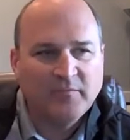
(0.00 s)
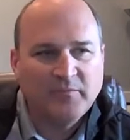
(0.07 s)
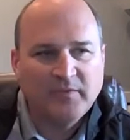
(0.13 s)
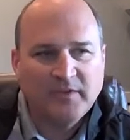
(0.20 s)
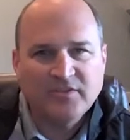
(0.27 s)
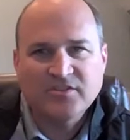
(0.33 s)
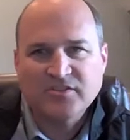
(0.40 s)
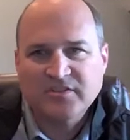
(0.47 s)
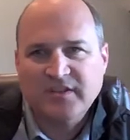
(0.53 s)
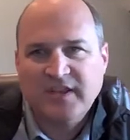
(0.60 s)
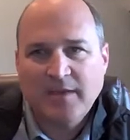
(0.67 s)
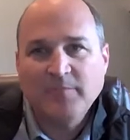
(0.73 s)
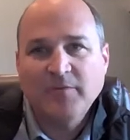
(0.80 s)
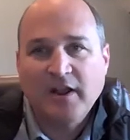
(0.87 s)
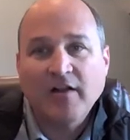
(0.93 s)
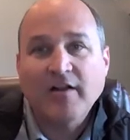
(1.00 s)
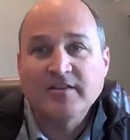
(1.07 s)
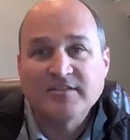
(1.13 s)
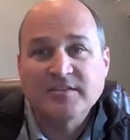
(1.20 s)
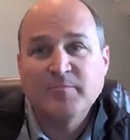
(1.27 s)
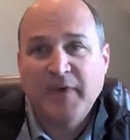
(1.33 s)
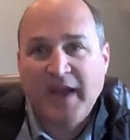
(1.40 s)
it just came
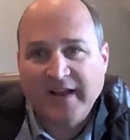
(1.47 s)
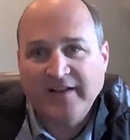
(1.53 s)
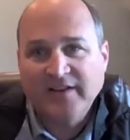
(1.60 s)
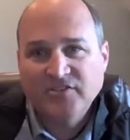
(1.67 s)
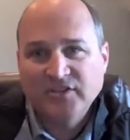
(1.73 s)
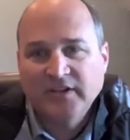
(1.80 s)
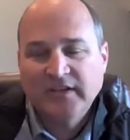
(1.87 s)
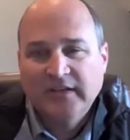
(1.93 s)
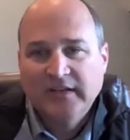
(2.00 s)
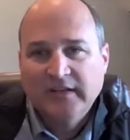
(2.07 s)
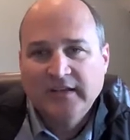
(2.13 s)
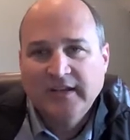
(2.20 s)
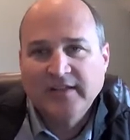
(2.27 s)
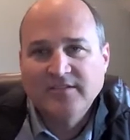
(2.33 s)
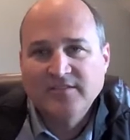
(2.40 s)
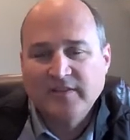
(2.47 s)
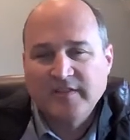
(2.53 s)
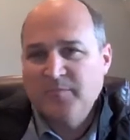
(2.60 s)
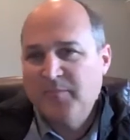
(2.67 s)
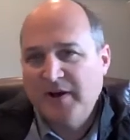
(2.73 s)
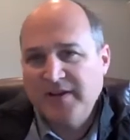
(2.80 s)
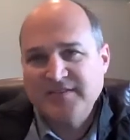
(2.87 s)
carrying some baggage. And so
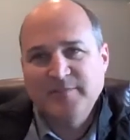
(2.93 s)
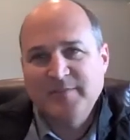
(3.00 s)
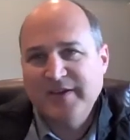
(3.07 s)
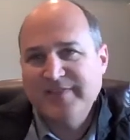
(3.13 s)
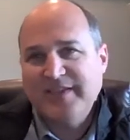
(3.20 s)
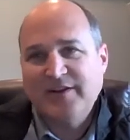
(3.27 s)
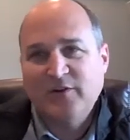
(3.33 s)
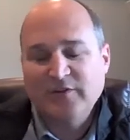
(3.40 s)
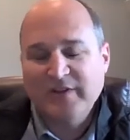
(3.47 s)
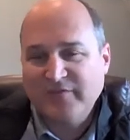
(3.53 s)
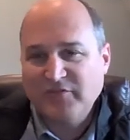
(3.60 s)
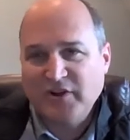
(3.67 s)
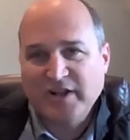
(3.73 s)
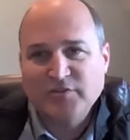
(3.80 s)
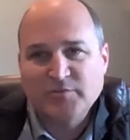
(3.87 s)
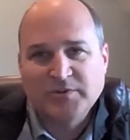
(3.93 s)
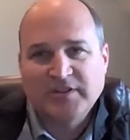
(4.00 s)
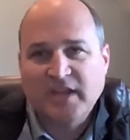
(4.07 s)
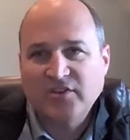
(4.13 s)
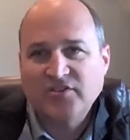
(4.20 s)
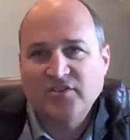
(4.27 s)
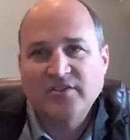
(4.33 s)
they bust them in. They don't have
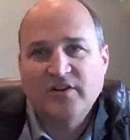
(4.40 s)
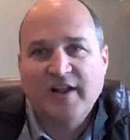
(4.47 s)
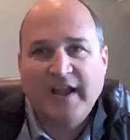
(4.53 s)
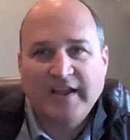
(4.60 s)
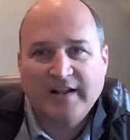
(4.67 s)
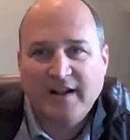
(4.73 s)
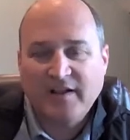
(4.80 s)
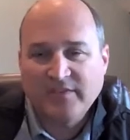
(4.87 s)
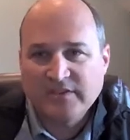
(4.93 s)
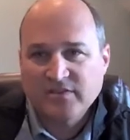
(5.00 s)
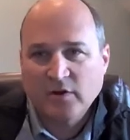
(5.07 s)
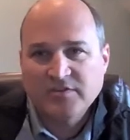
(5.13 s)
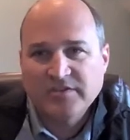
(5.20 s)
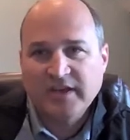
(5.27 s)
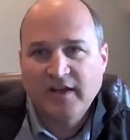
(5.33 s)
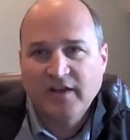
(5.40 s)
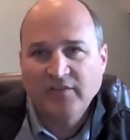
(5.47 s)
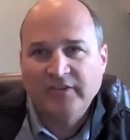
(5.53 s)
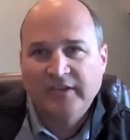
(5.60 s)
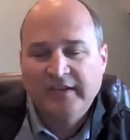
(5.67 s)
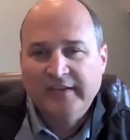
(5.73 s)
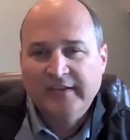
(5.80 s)
transportation. They're hanging out in these
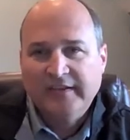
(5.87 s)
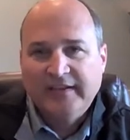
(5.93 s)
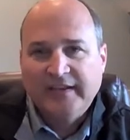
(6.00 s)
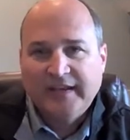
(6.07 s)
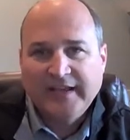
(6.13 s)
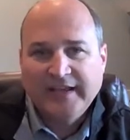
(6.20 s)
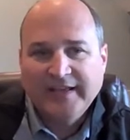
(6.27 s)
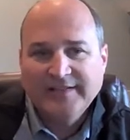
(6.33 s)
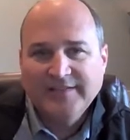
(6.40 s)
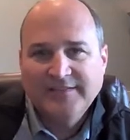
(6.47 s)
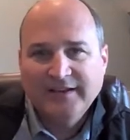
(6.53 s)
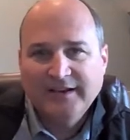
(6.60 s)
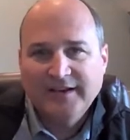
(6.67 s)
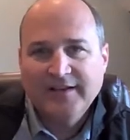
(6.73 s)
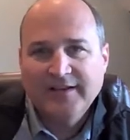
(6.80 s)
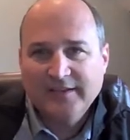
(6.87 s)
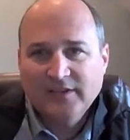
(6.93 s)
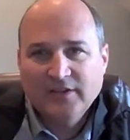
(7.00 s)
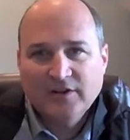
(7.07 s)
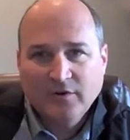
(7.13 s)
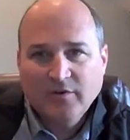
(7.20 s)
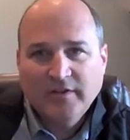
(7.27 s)
hotels, and
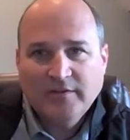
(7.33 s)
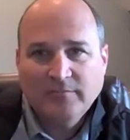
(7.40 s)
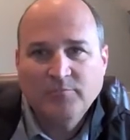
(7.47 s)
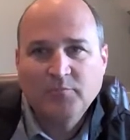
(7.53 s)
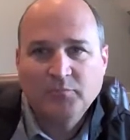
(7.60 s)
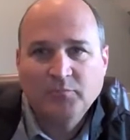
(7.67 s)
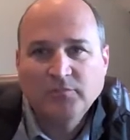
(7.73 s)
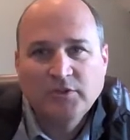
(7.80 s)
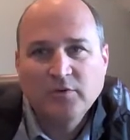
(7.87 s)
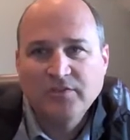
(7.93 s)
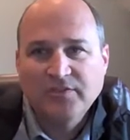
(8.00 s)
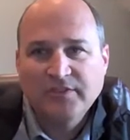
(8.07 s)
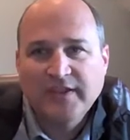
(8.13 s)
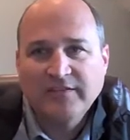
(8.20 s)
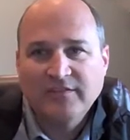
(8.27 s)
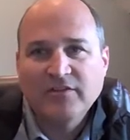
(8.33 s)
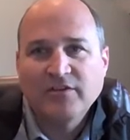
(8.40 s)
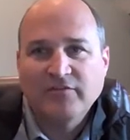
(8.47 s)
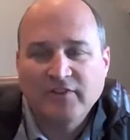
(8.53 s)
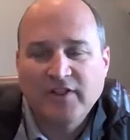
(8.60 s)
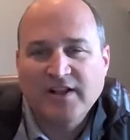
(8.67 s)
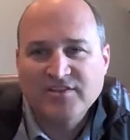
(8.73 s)
and doing things that
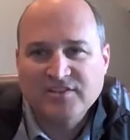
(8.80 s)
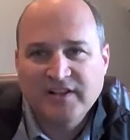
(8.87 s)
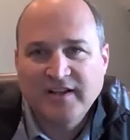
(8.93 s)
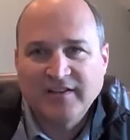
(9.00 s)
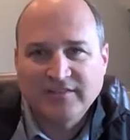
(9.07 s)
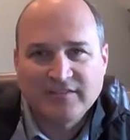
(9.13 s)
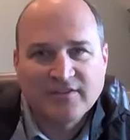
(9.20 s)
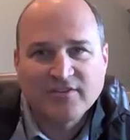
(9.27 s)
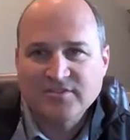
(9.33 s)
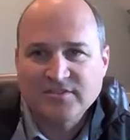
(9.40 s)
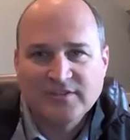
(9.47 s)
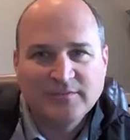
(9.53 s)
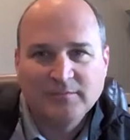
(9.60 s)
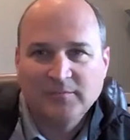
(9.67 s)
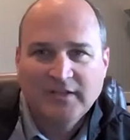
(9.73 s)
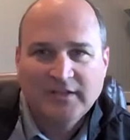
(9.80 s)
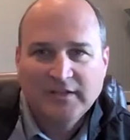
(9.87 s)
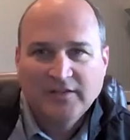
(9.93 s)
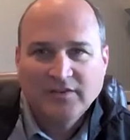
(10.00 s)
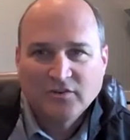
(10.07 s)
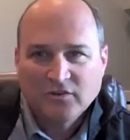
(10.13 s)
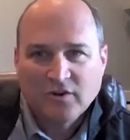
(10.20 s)
your flesh does. There's some
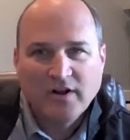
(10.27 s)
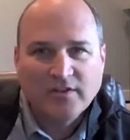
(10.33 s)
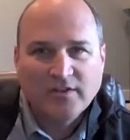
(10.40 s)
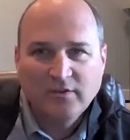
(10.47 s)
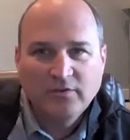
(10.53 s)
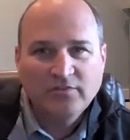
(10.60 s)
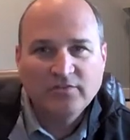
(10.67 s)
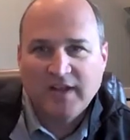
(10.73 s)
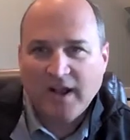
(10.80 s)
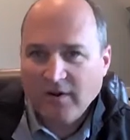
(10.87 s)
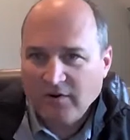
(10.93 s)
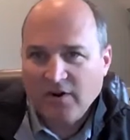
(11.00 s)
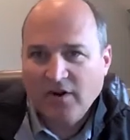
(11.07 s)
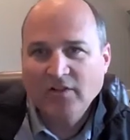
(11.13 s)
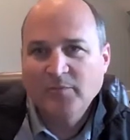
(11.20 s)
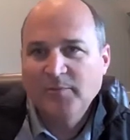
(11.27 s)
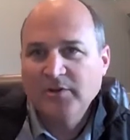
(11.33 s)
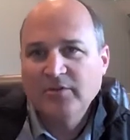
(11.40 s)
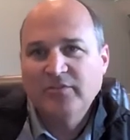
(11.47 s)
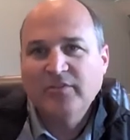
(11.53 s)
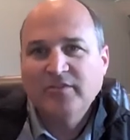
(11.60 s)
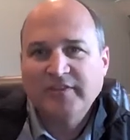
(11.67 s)
drug use and alcohol
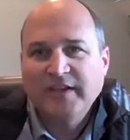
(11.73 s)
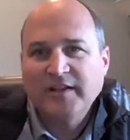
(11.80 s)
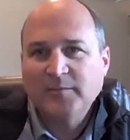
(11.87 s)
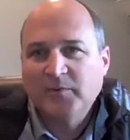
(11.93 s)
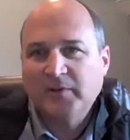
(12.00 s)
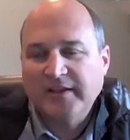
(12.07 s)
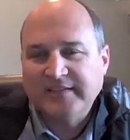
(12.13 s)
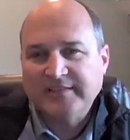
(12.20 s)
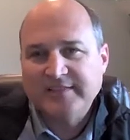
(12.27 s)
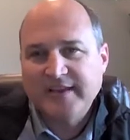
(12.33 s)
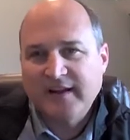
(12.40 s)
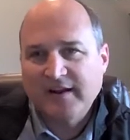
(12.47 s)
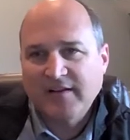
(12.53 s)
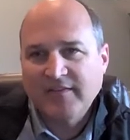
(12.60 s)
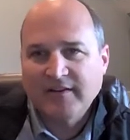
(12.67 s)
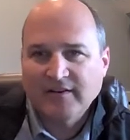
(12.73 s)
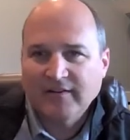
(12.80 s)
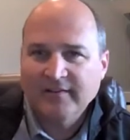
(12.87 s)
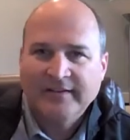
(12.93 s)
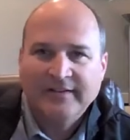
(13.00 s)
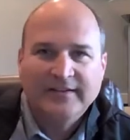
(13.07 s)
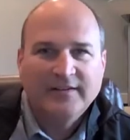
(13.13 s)
abuse is taking place there.
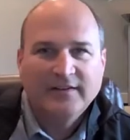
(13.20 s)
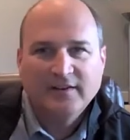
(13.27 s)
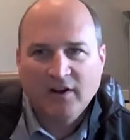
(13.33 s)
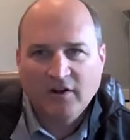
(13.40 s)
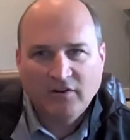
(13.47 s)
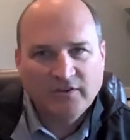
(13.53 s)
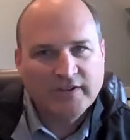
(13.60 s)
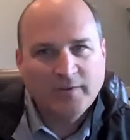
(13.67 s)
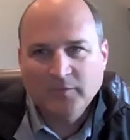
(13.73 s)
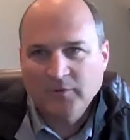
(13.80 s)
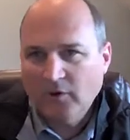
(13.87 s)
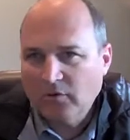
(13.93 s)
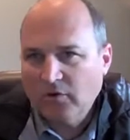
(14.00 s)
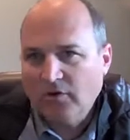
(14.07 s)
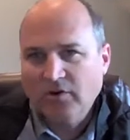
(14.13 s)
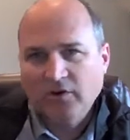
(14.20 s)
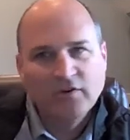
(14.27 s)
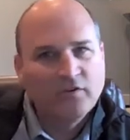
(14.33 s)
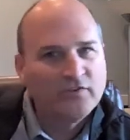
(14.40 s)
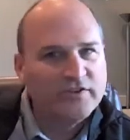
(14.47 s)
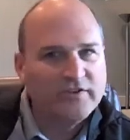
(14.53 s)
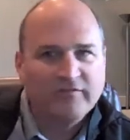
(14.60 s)
They're calling up local
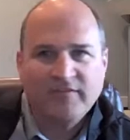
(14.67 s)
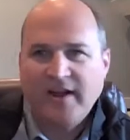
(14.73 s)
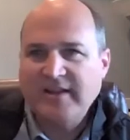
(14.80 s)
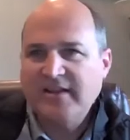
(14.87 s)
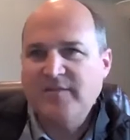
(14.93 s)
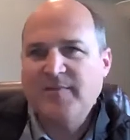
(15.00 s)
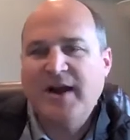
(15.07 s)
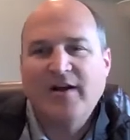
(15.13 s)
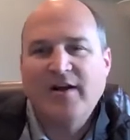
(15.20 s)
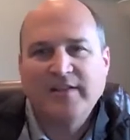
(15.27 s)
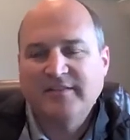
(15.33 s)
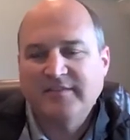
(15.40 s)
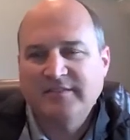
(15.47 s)
girls and inviting them out.